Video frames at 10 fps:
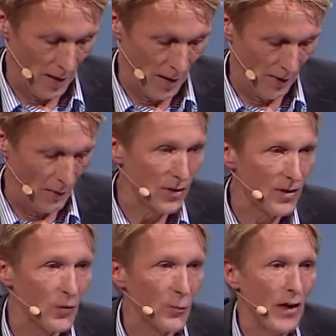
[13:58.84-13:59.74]
It was
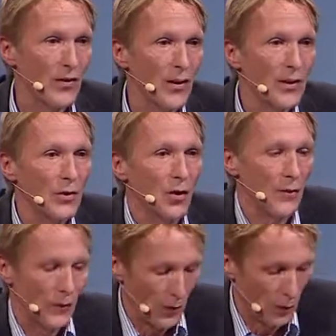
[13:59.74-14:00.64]
especially
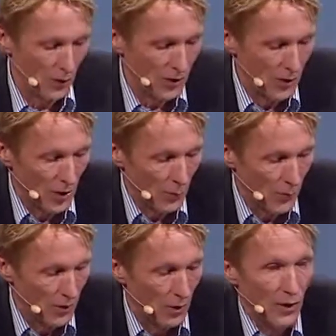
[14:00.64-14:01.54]
confused
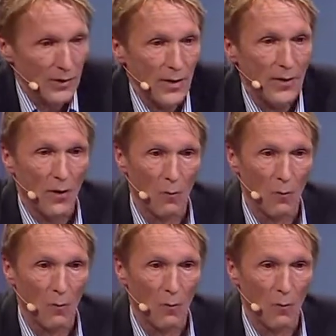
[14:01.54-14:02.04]
because in the